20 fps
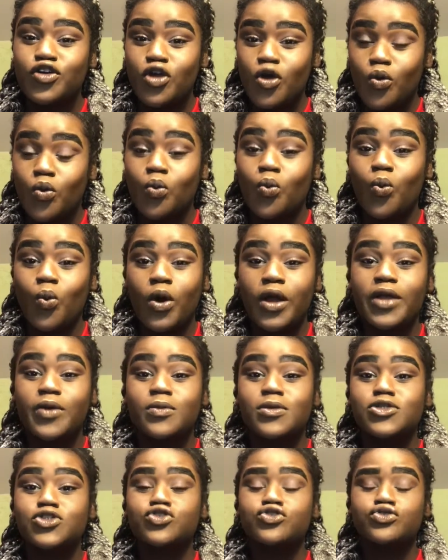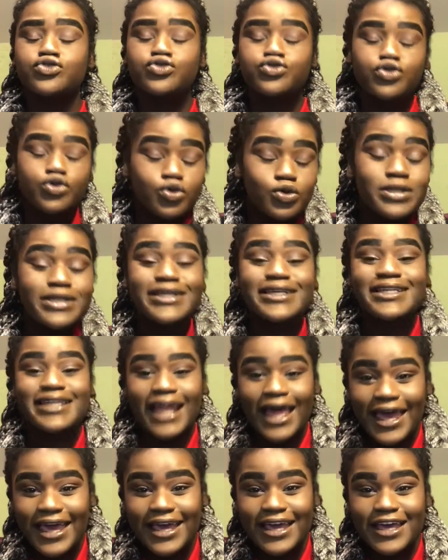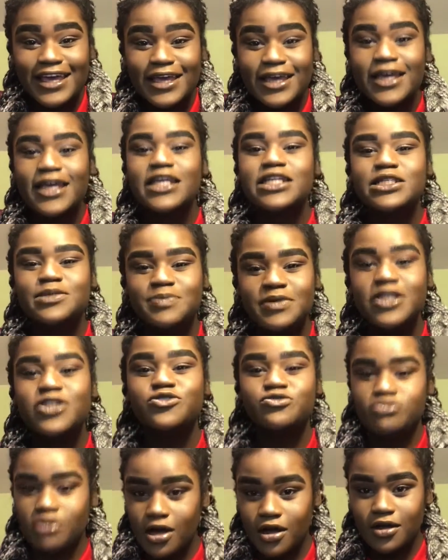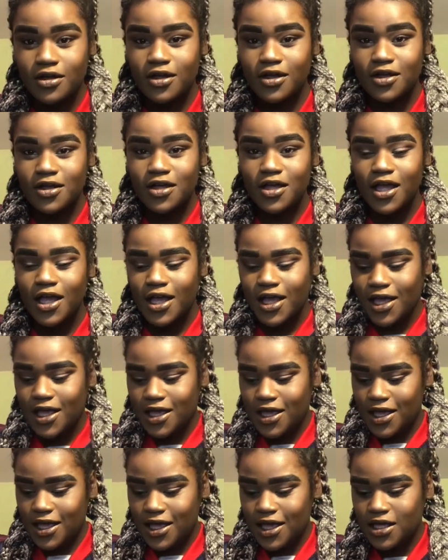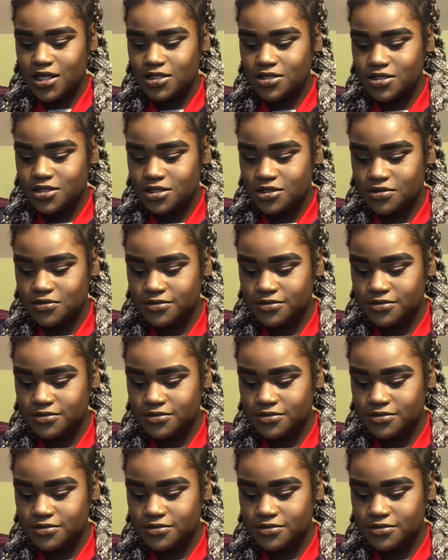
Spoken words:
known what it was truly like to be drunk. And